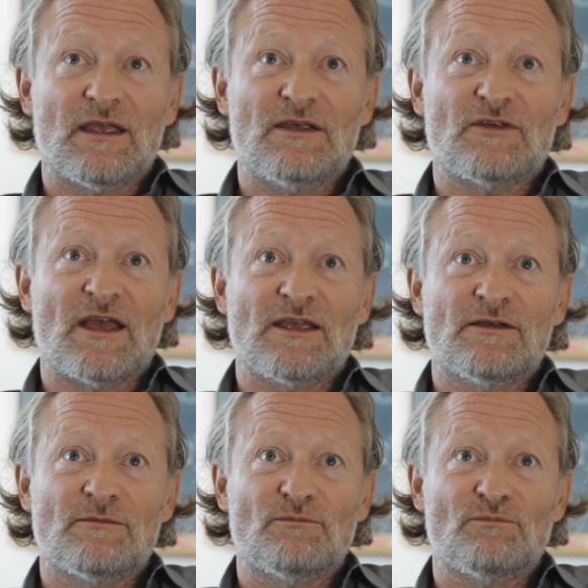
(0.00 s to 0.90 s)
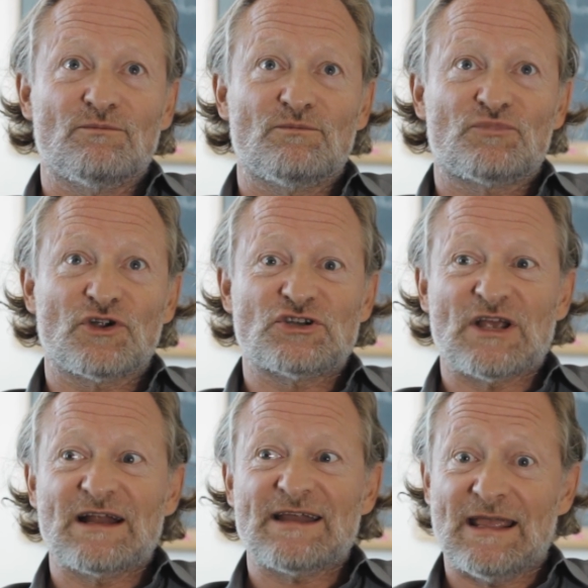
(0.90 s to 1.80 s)
is a
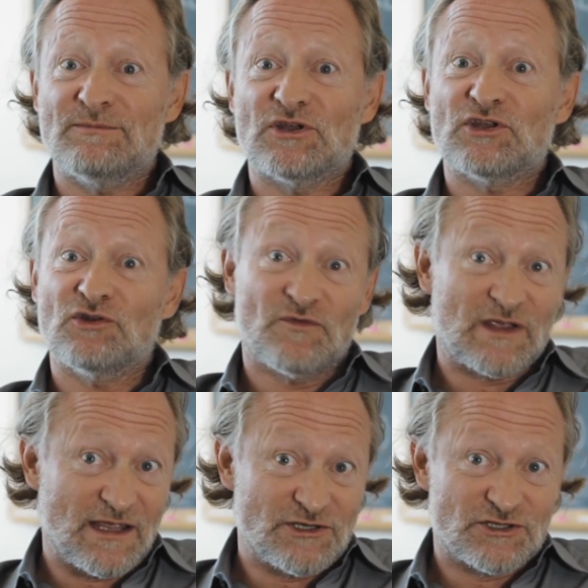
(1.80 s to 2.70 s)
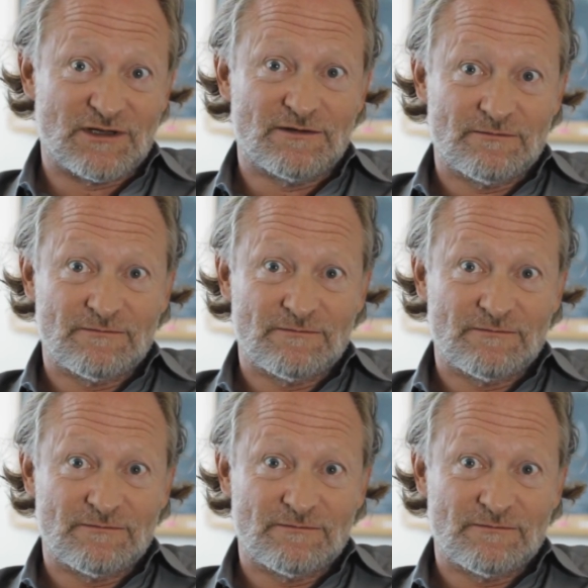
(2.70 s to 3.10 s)
project aimed at unification,